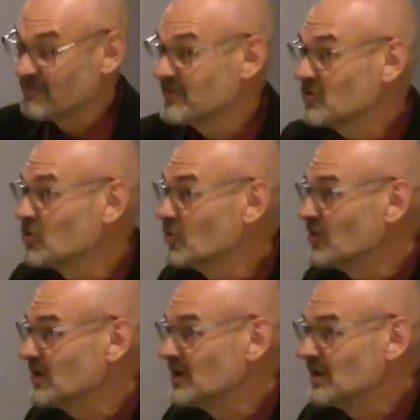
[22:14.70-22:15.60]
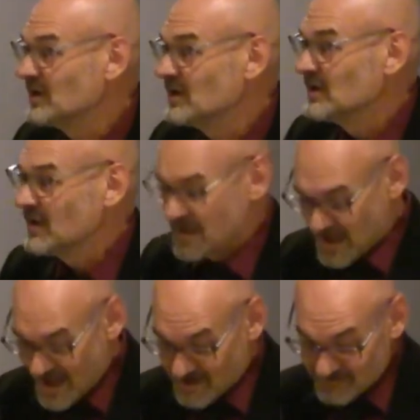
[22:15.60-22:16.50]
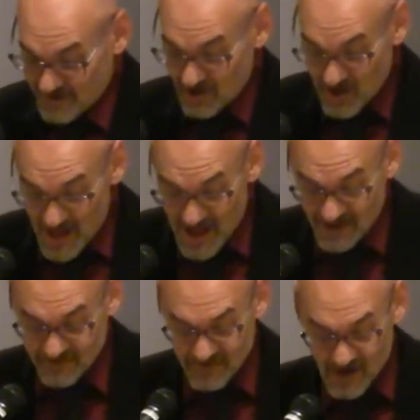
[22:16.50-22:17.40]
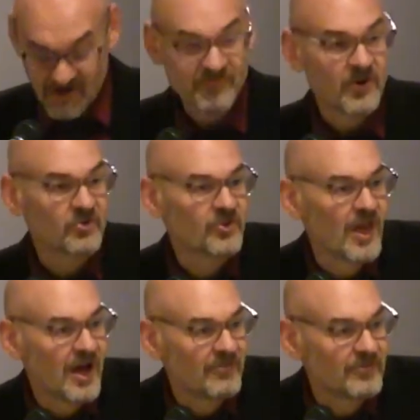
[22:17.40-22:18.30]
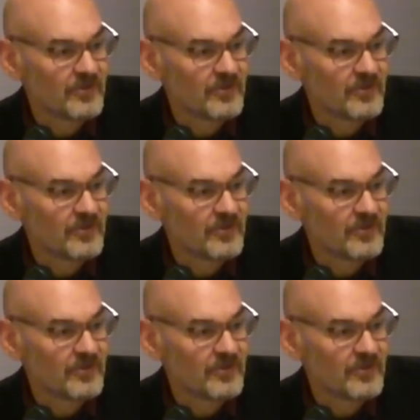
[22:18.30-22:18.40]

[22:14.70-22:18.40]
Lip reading: included, have lost our first love.